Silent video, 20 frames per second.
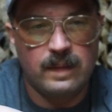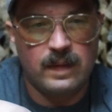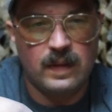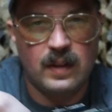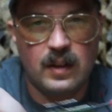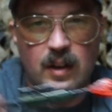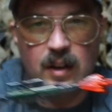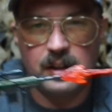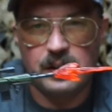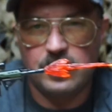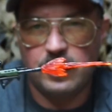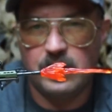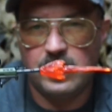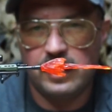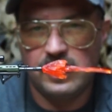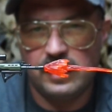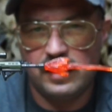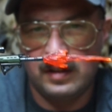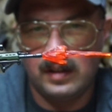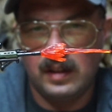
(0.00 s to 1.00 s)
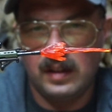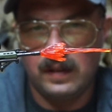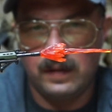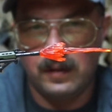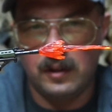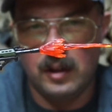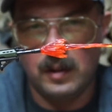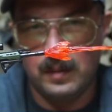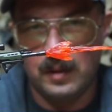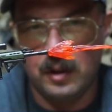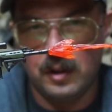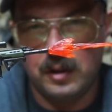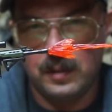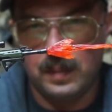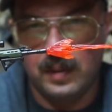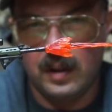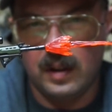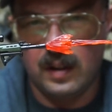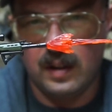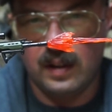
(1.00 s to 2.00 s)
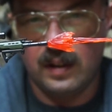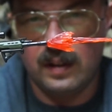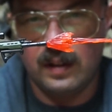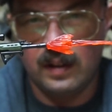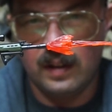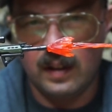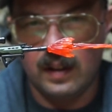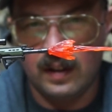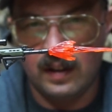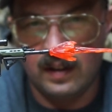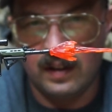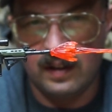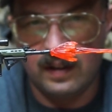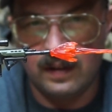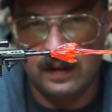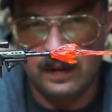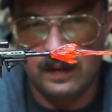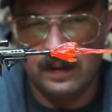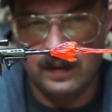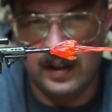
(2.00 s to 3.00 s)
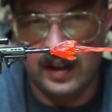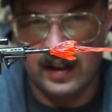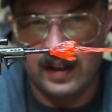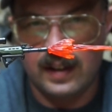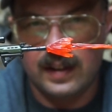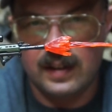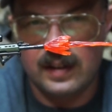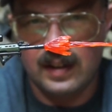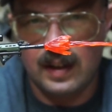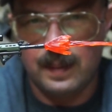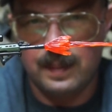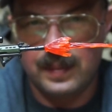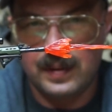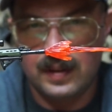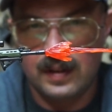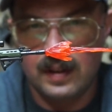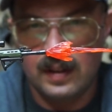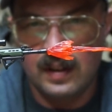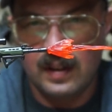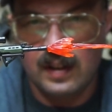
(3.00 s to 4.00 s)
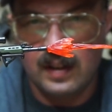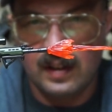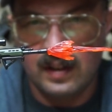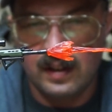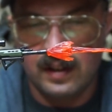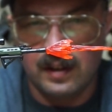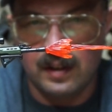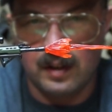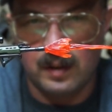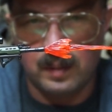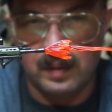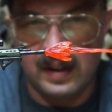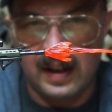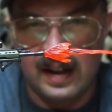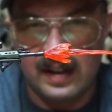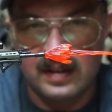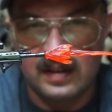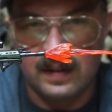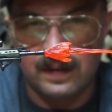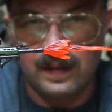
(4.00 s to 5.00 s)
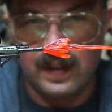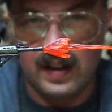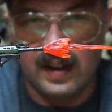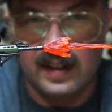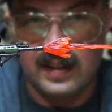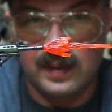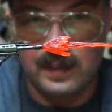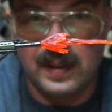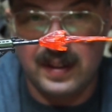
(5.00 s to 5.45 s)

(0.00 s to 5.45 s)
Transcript: Yeah, so you can see for the most part they accept their blast effects.